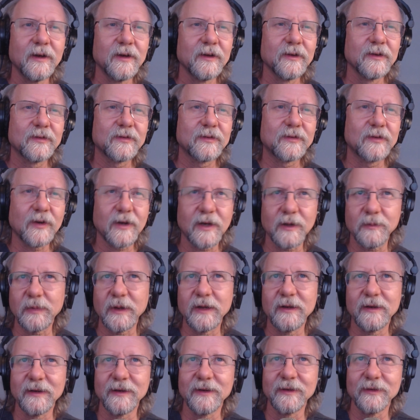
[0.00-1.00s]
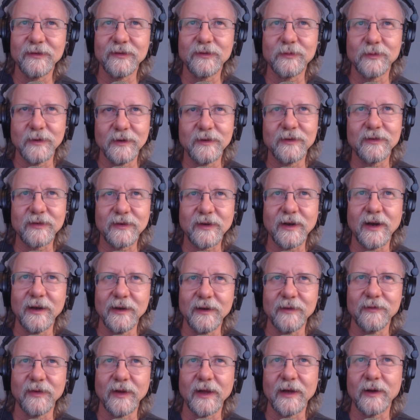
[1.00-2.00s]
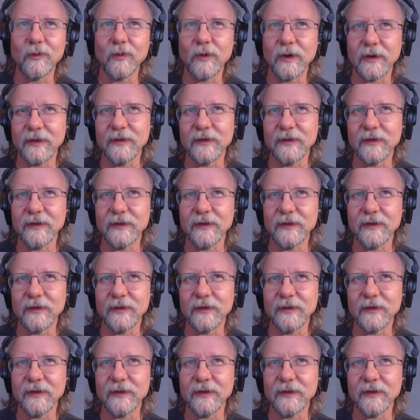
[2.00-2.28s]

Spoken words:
Circuit bending is kind of like where